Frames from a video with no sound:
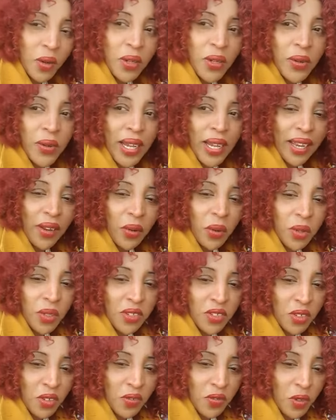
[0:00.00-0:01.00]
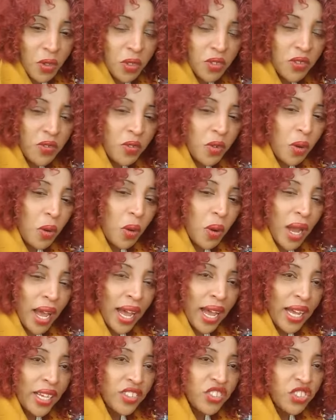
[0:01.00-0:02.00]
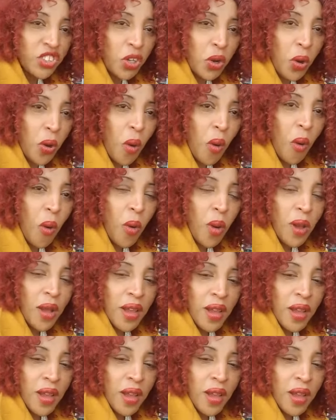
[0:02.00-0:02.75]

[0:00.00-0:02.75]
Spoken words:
or you can also vote for Joe